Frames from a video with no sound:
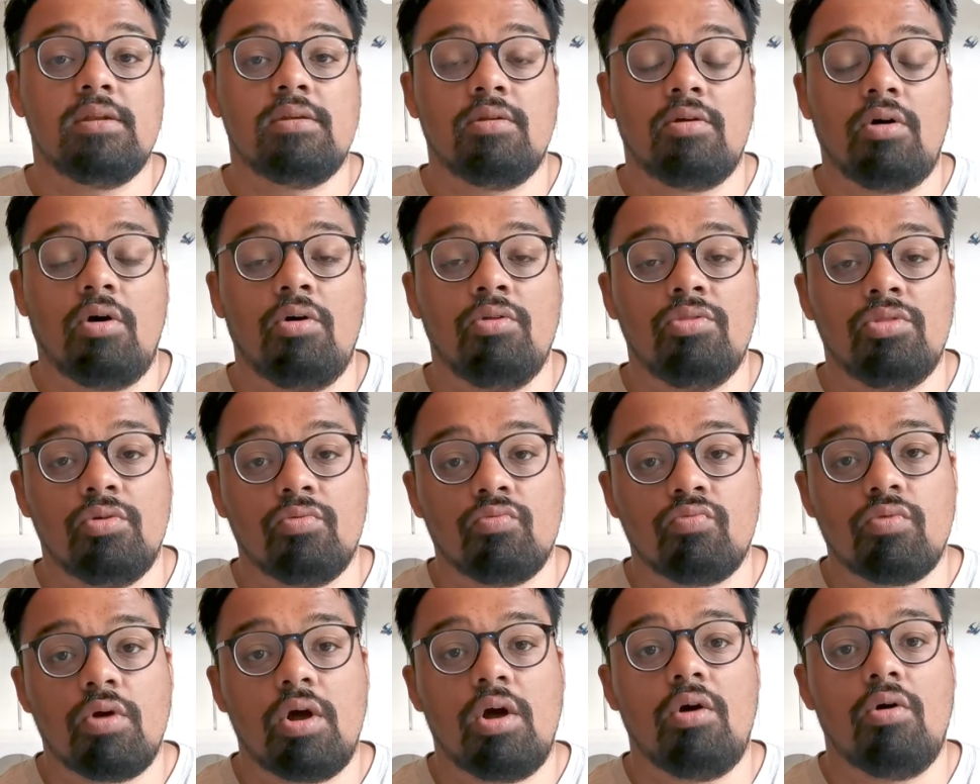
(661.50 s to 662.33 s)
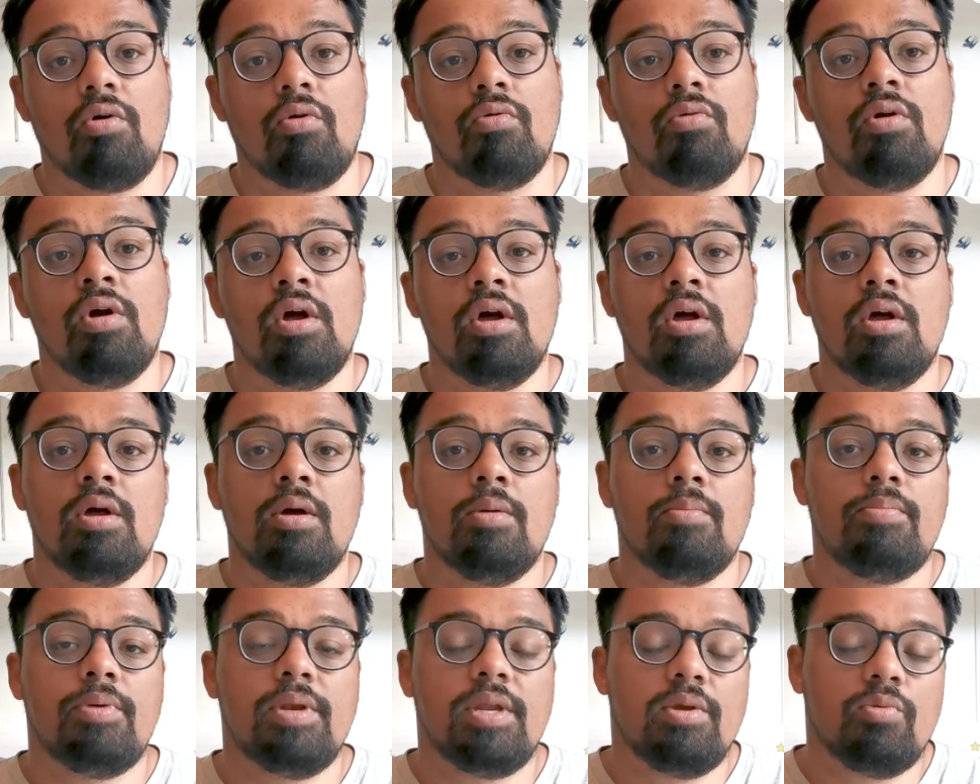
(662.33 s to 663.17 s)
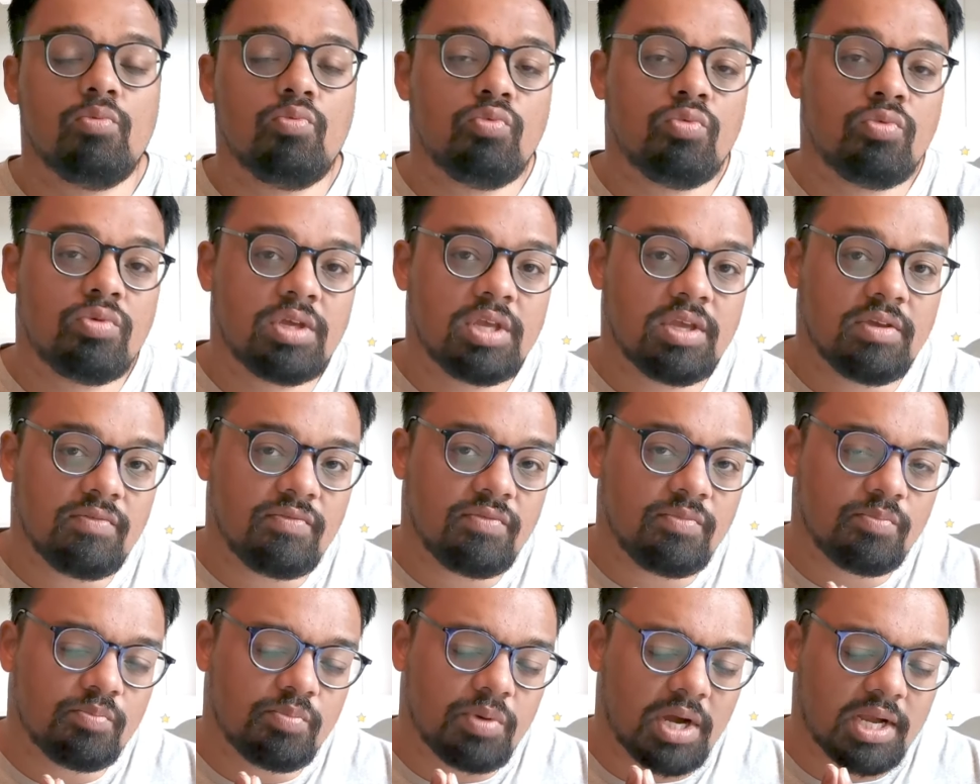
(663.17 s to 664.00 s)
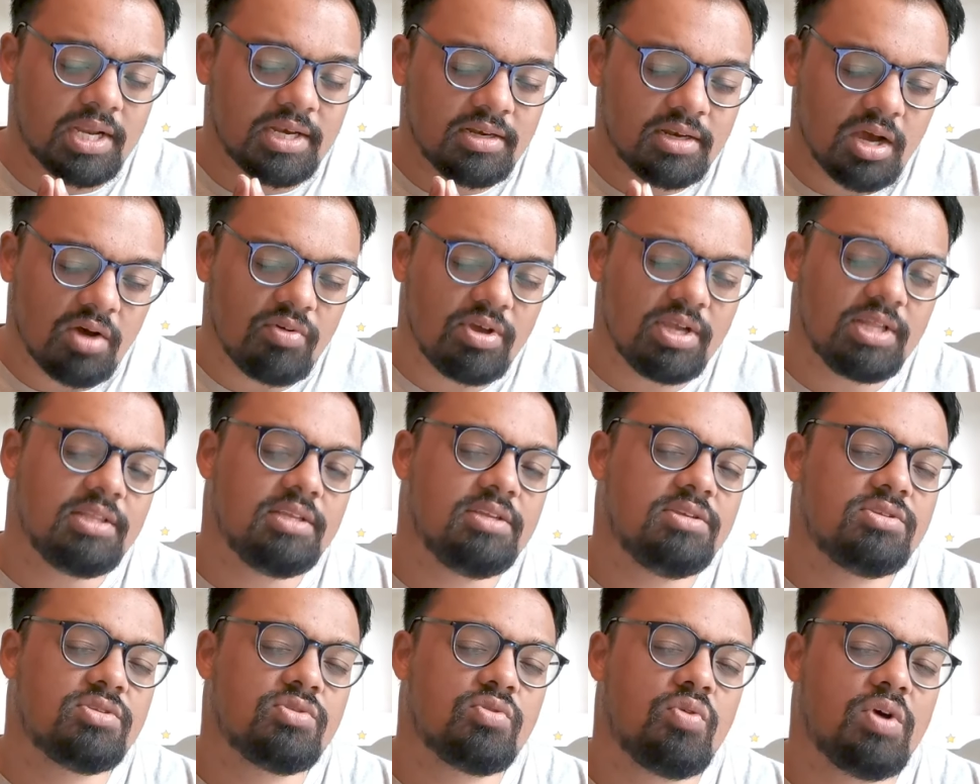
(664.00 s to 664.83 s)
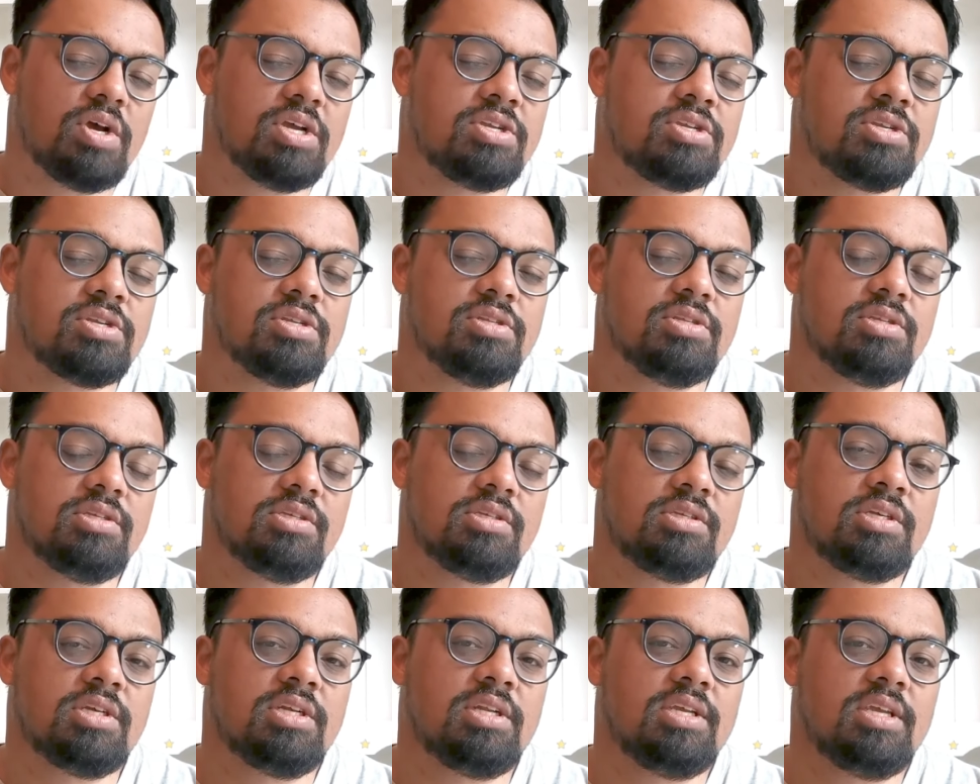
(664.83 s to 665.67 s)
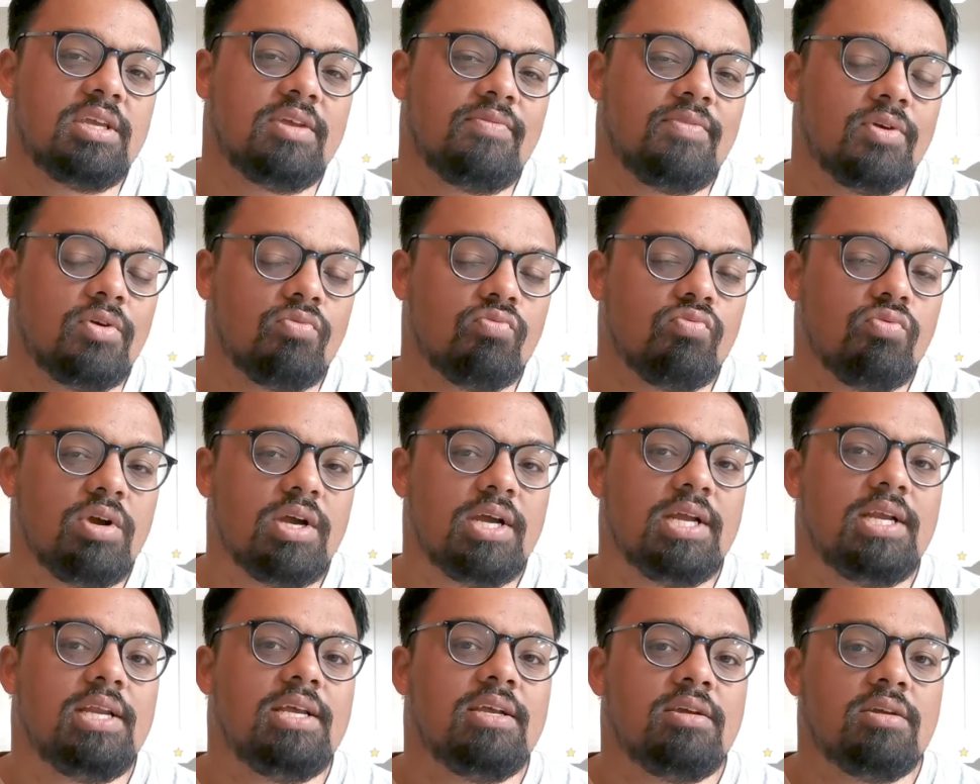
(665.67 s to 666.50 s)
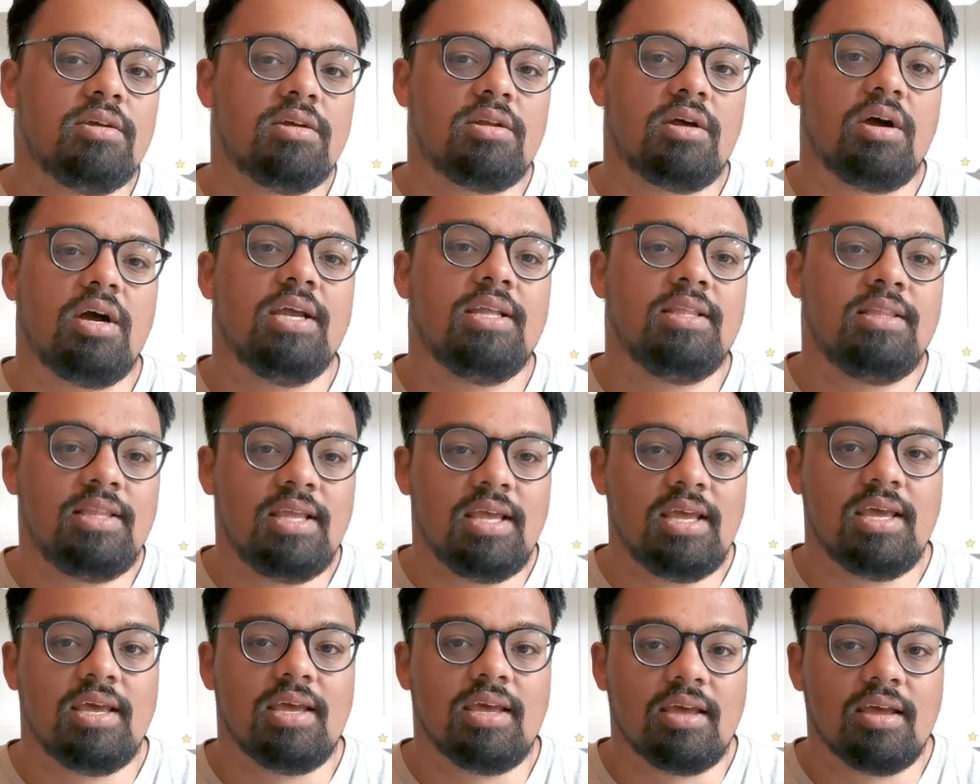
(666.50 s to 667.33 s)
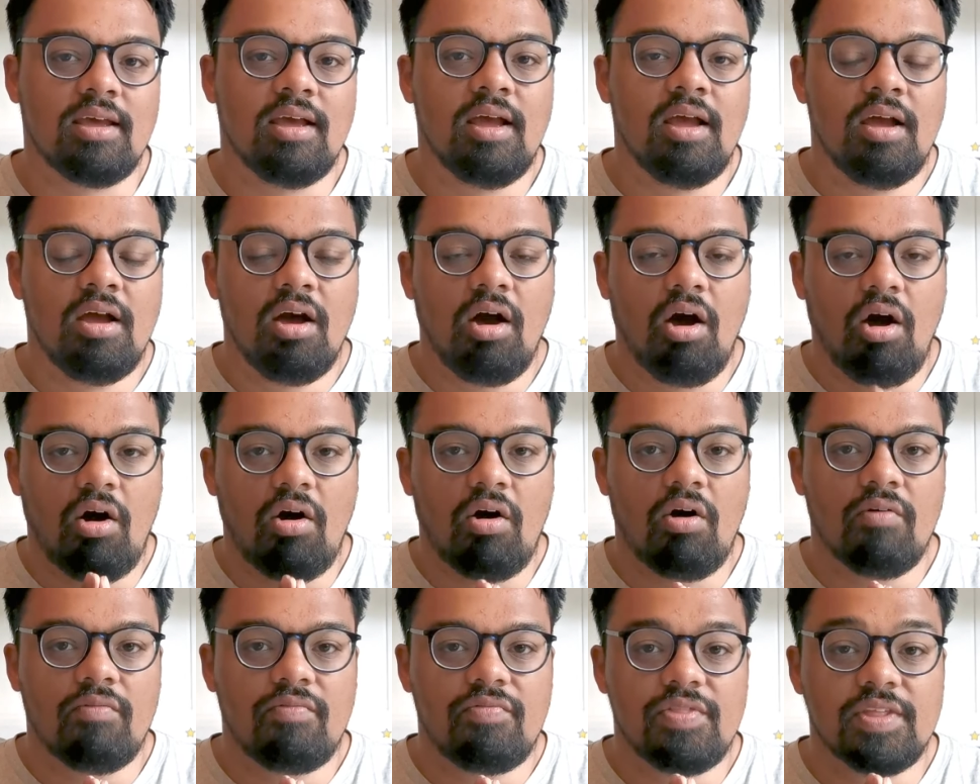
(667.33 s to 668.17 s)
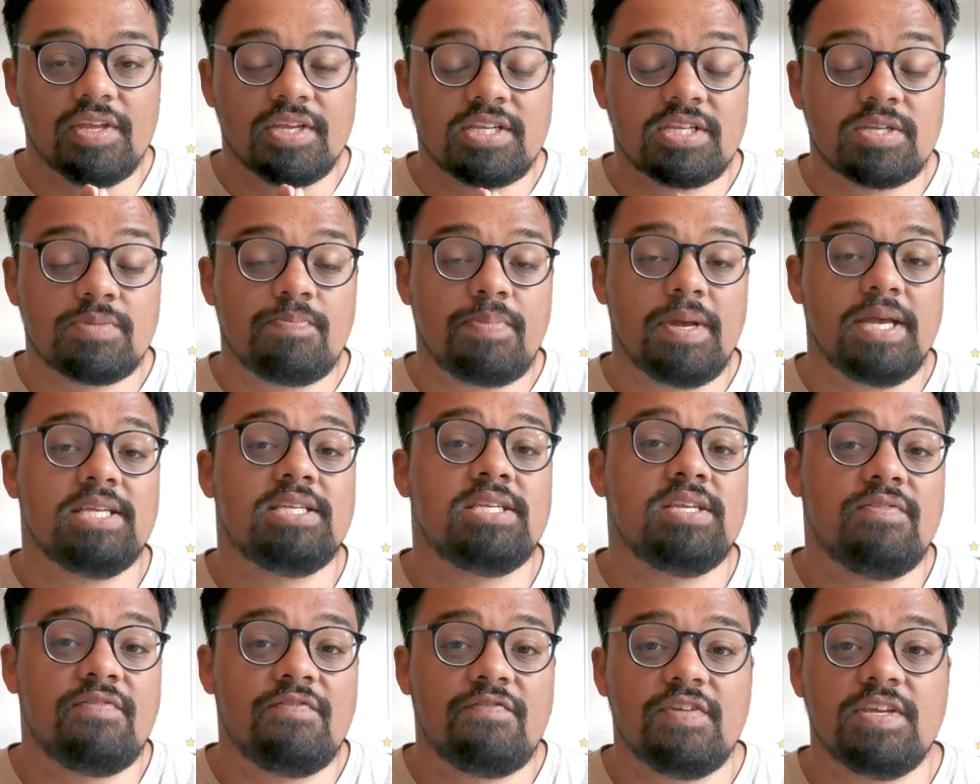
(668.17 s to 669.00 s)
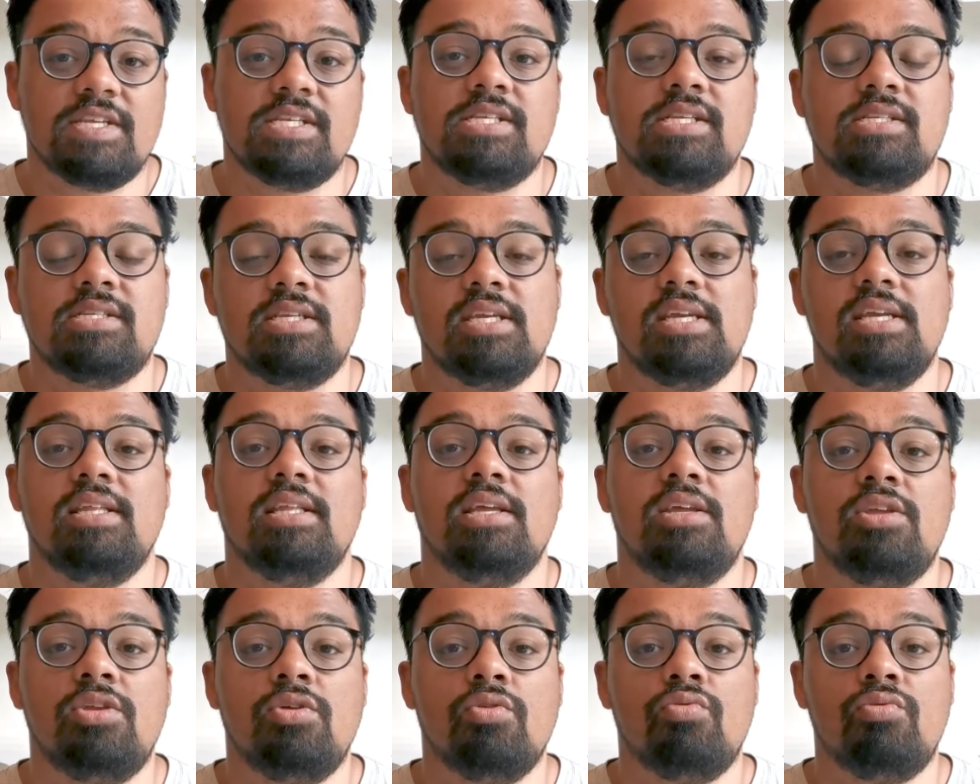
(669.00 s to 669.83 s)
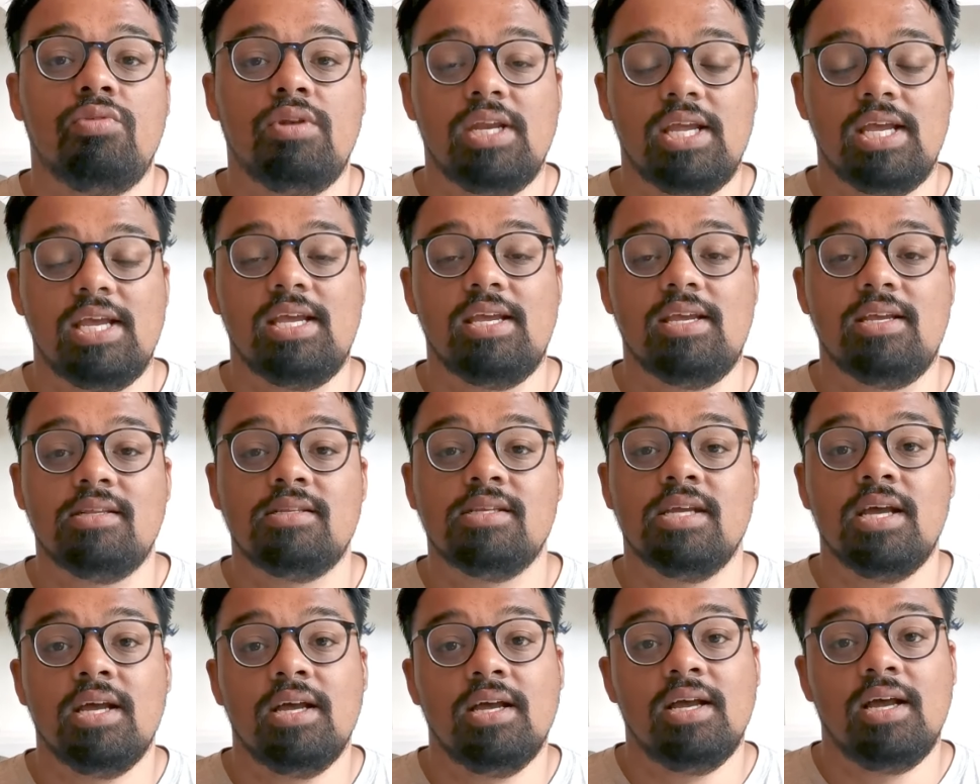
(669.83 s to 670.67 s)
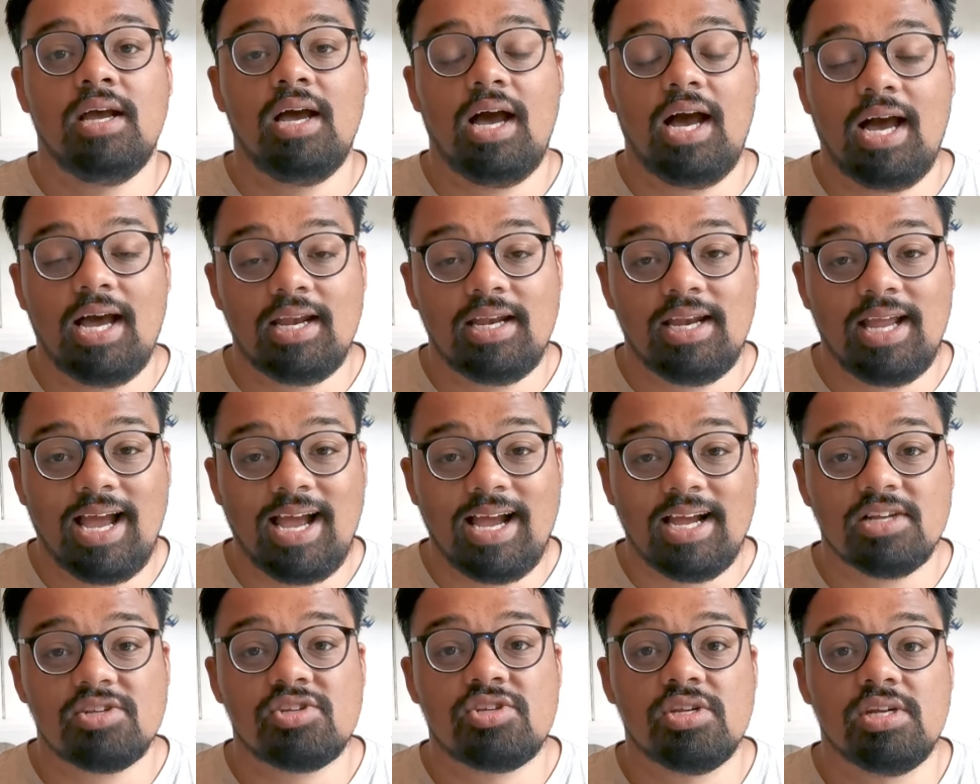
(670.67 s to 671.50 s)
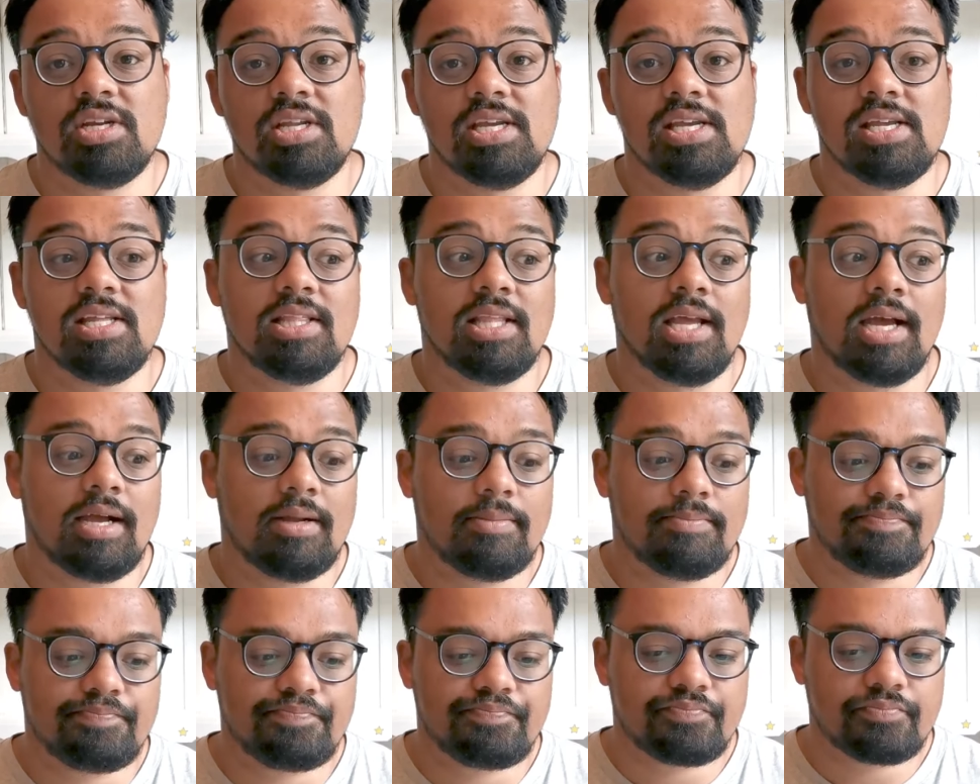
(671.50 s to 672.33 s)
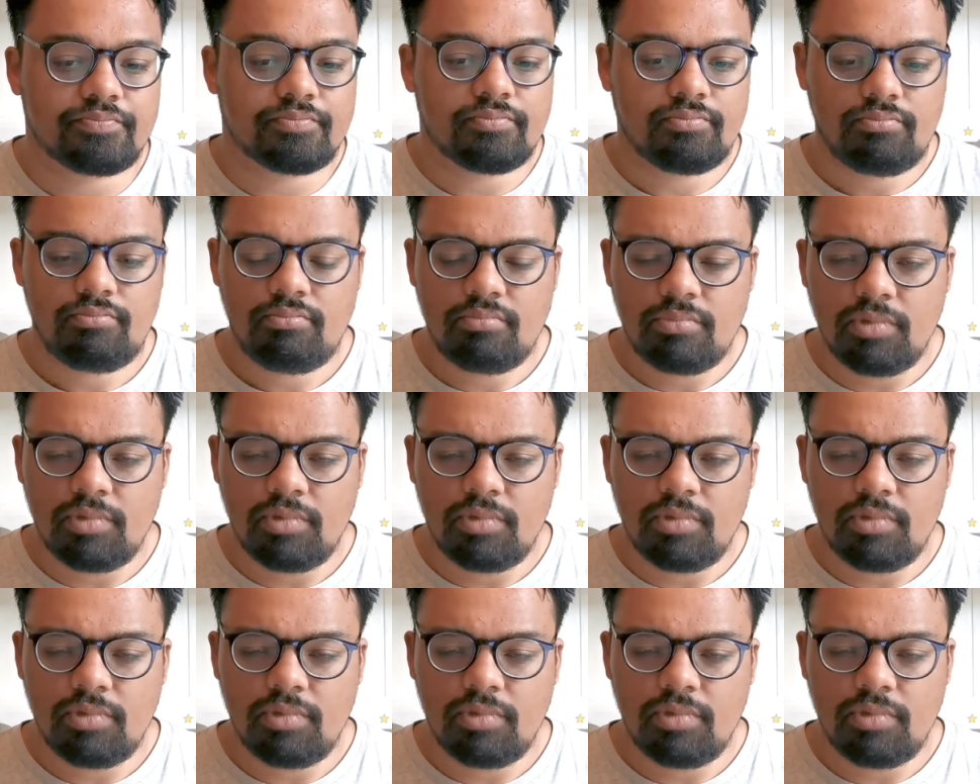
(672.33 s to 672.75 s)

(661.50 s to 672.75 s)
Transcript: depended on the role, but it give by knowing these questions, it's going to give you a really good idea of the specificity that you'll need, and actually that